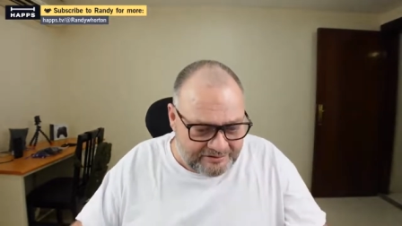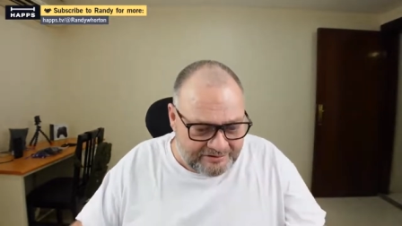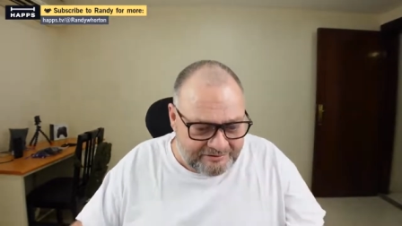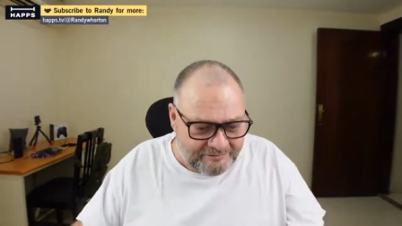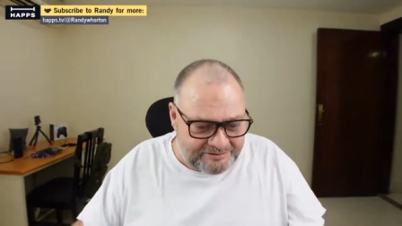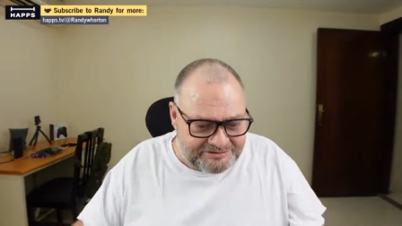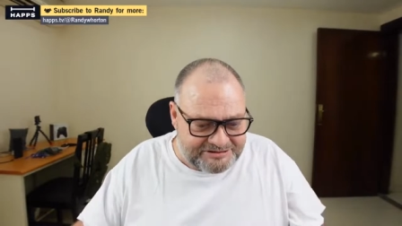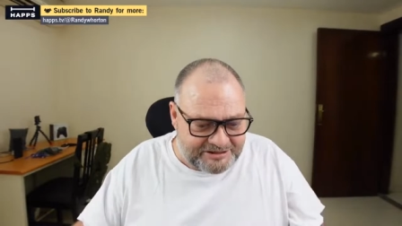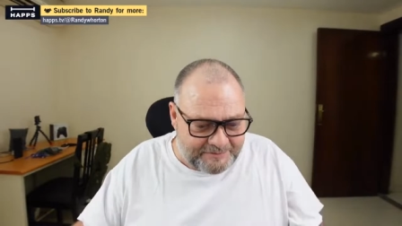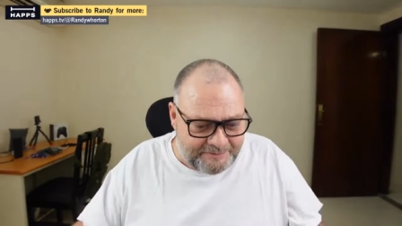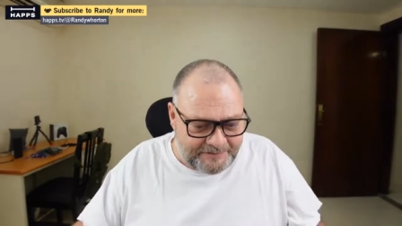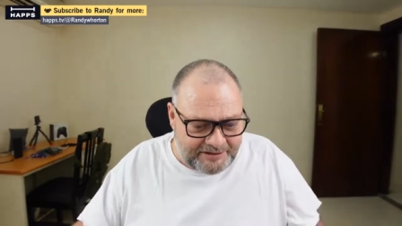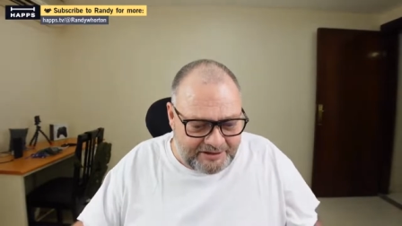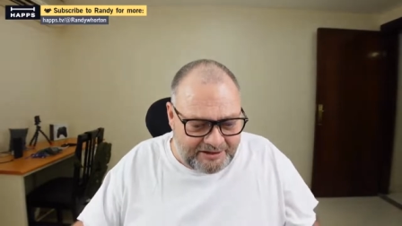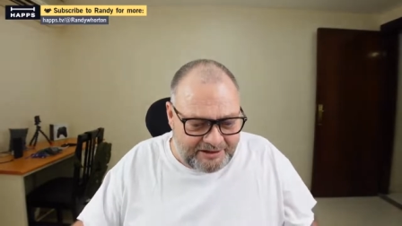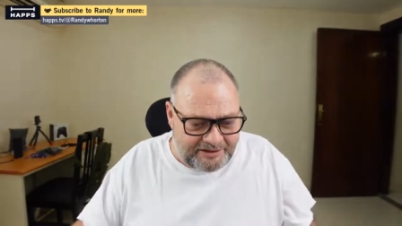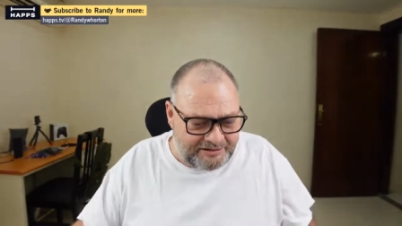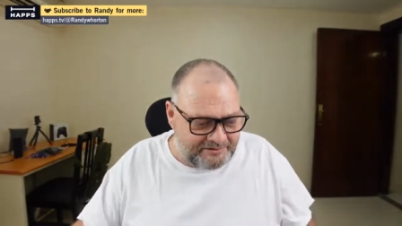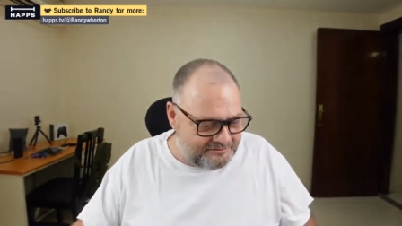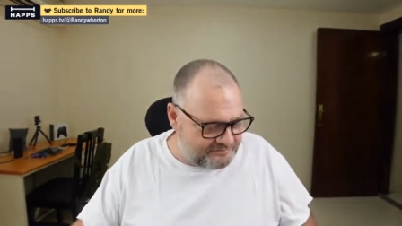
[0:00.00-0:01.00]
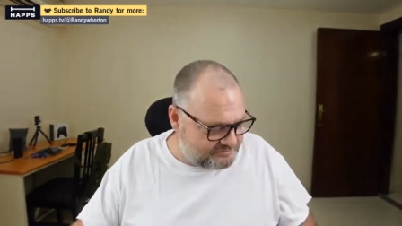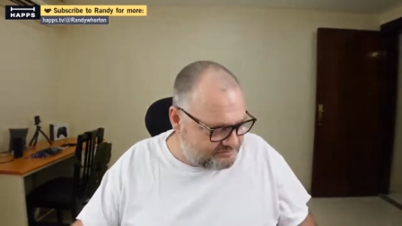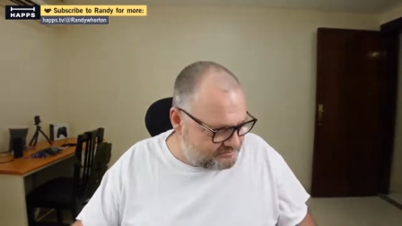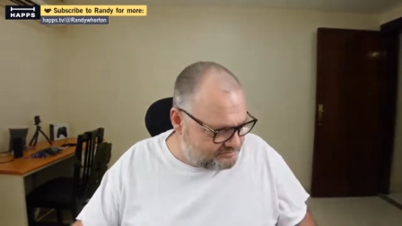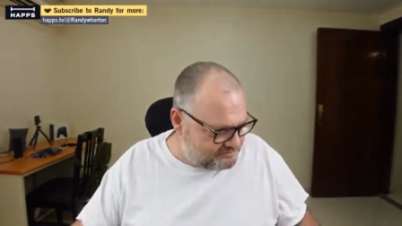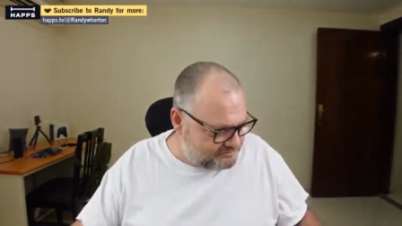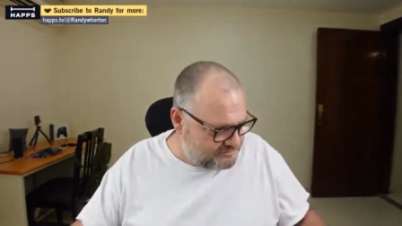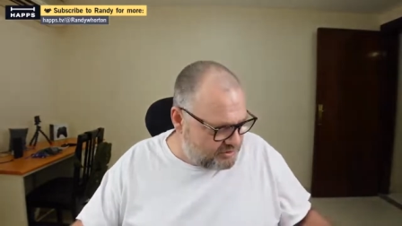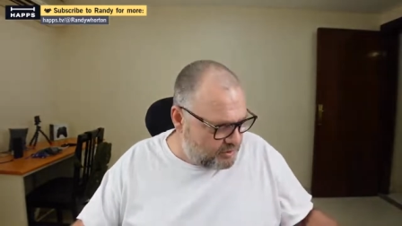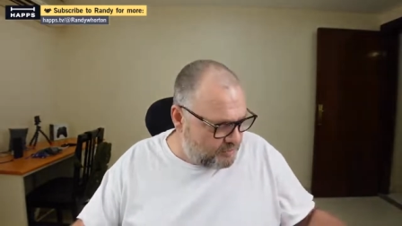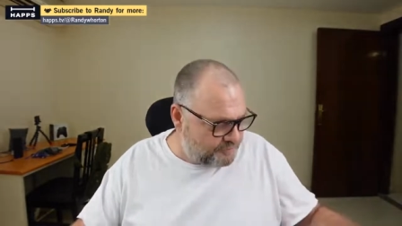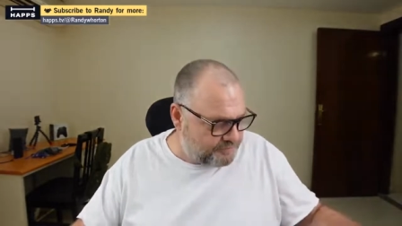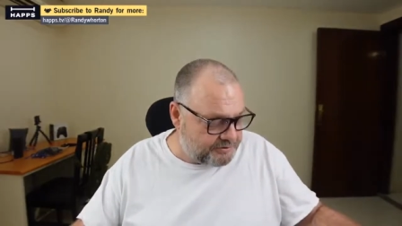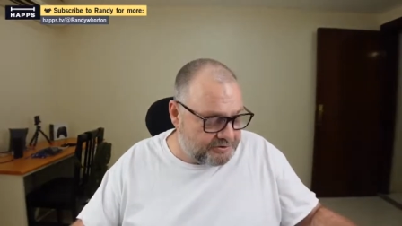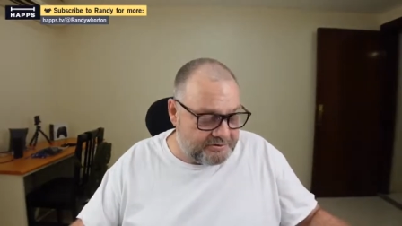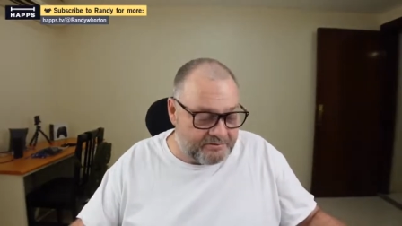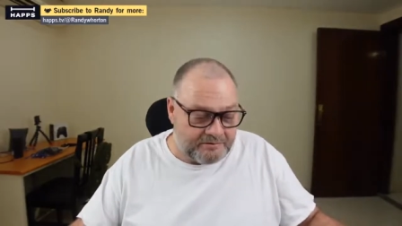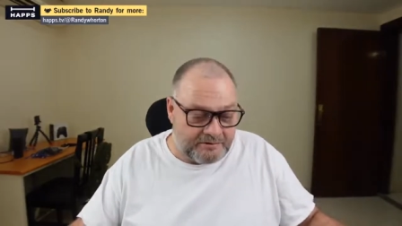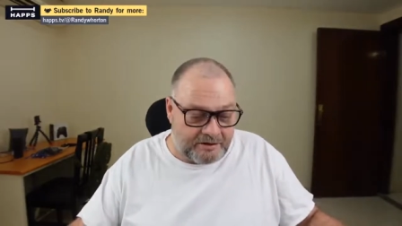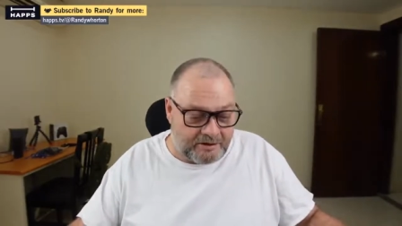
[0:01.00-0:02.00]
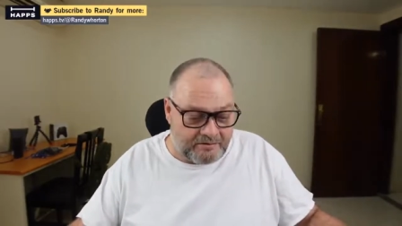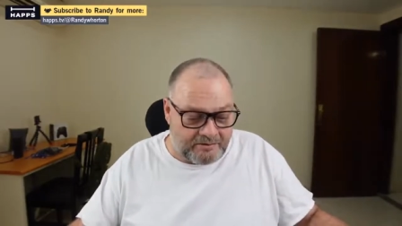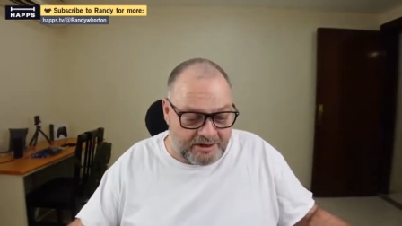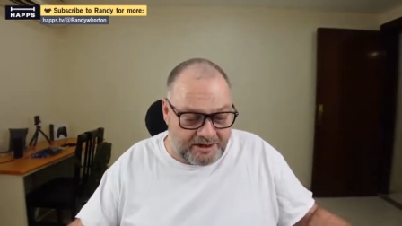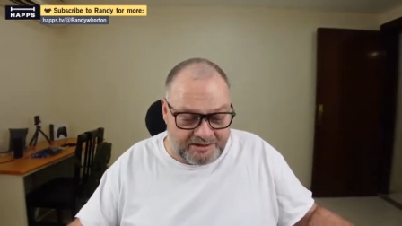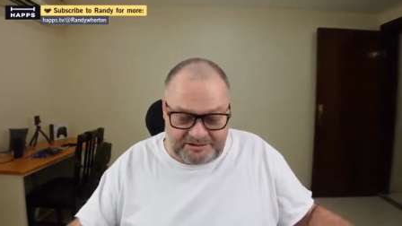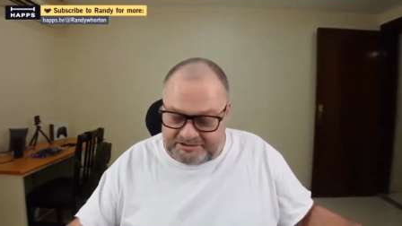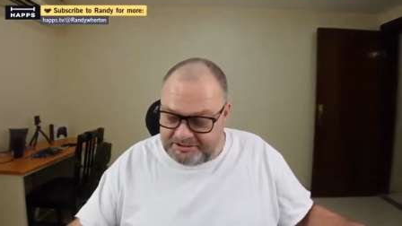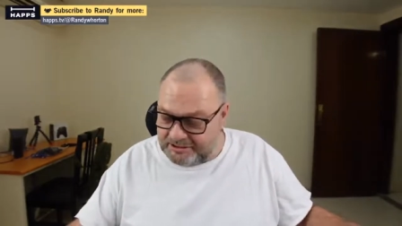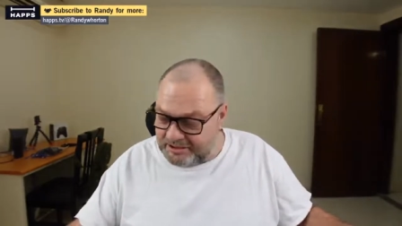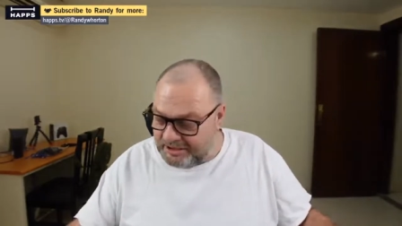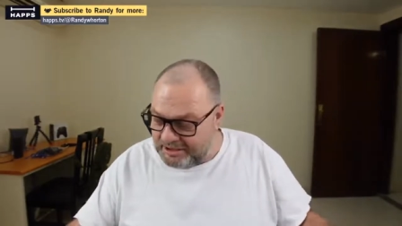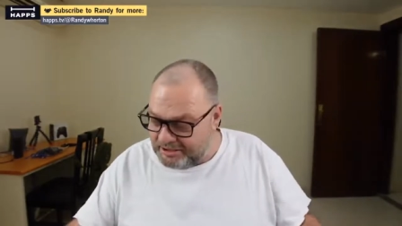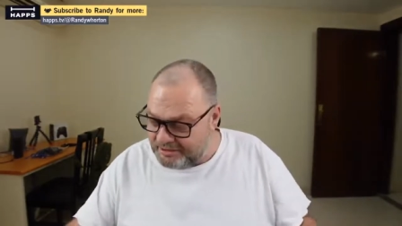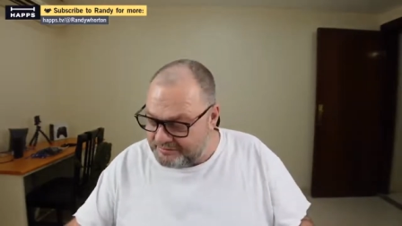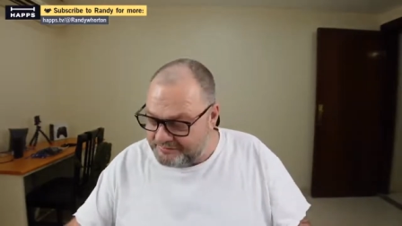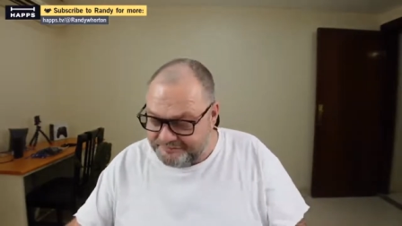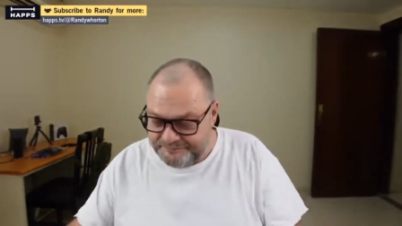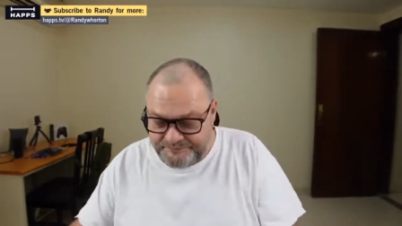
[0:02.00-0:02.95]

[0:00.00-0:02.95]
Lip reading: What's up, Ed? Hope you're doing all right today.